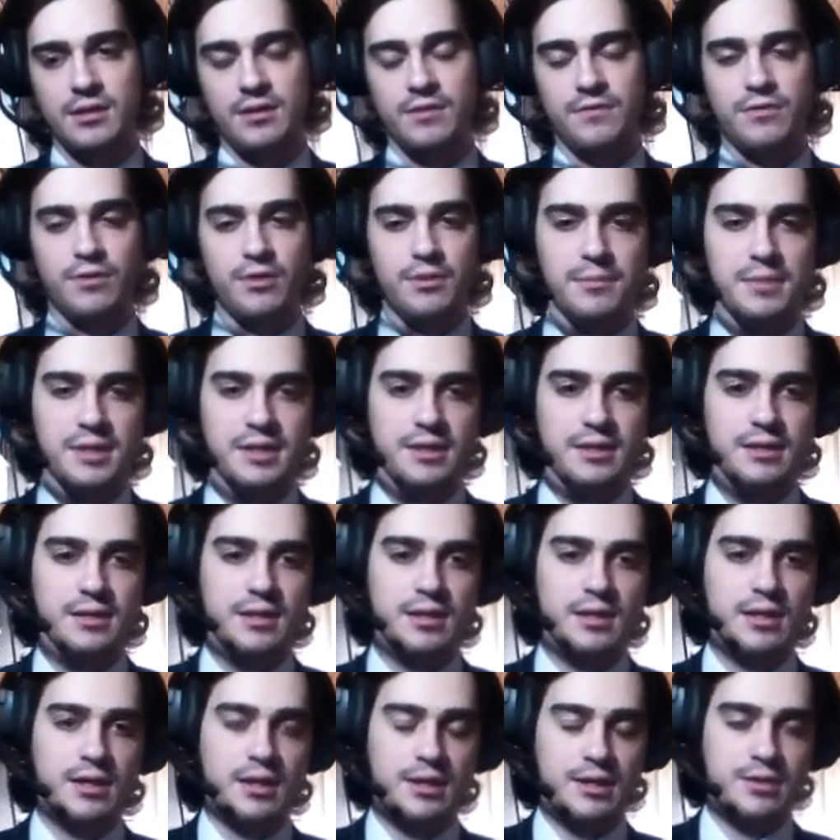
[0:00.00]
For me,
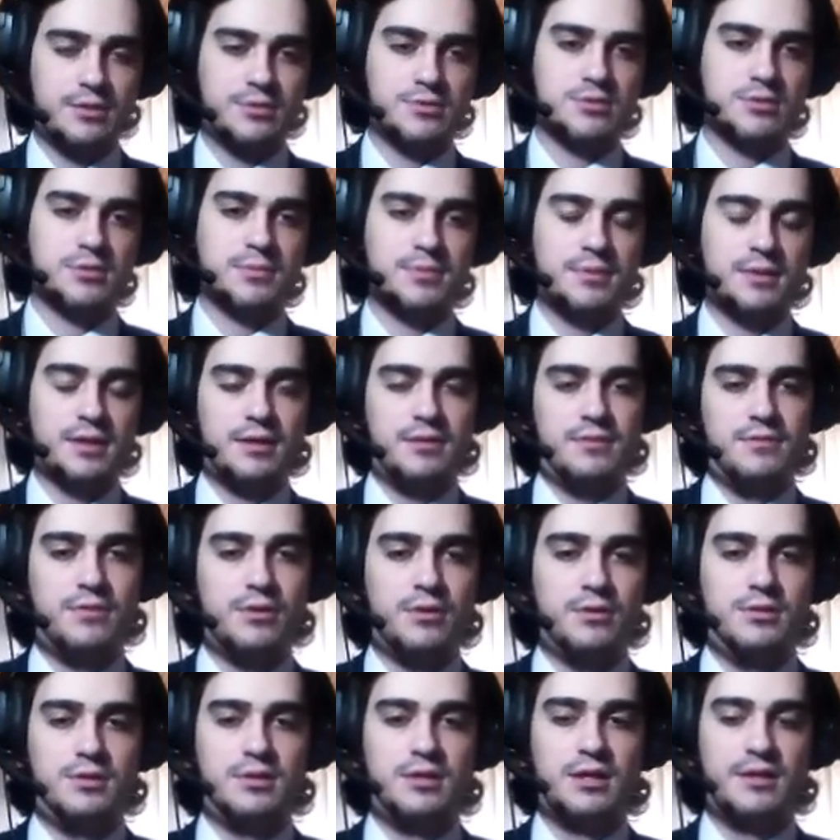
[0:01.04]
I used to play
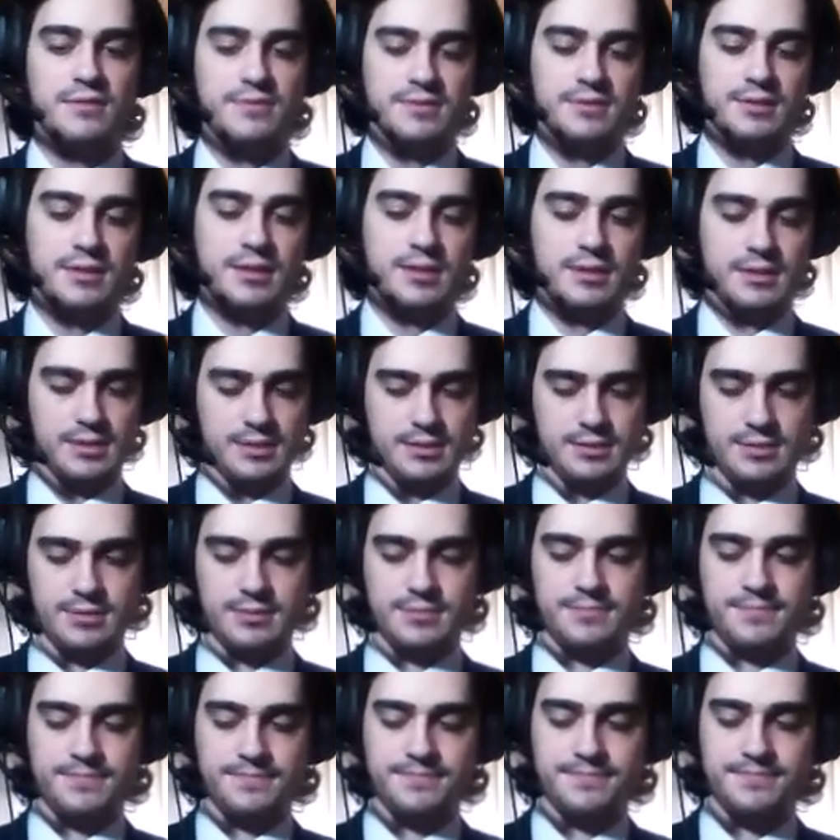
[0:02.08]
Warcraft and
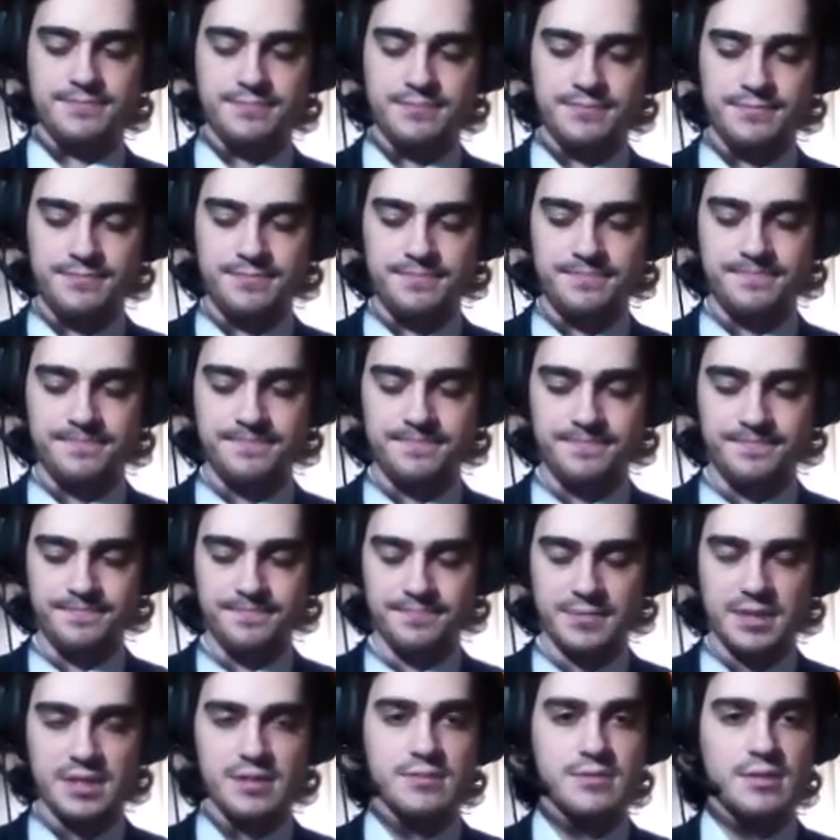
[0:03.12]

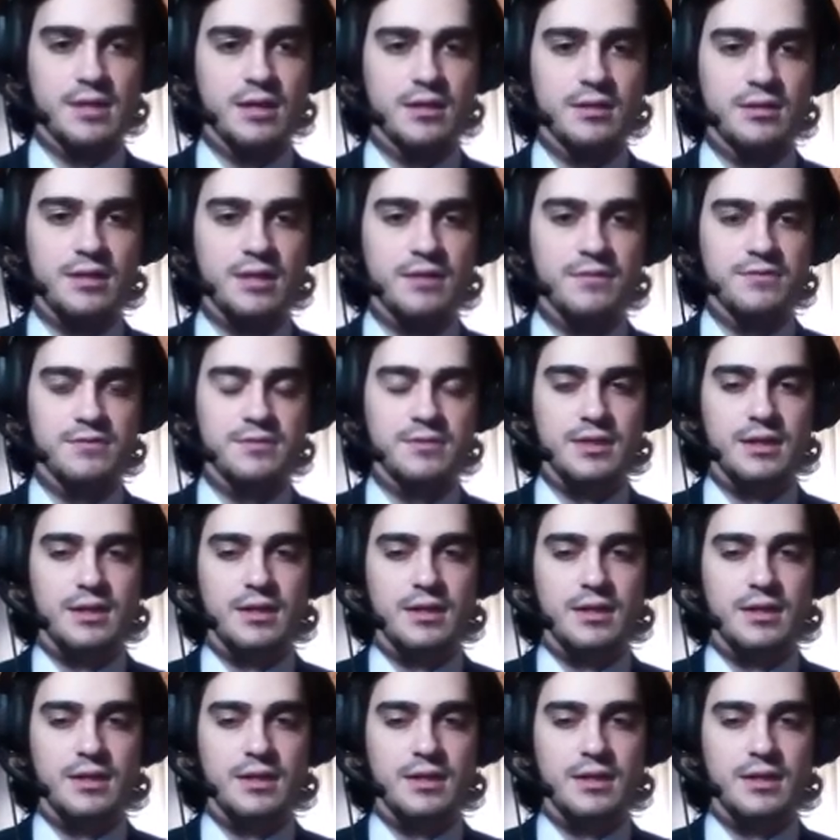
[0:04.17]
Starcraft,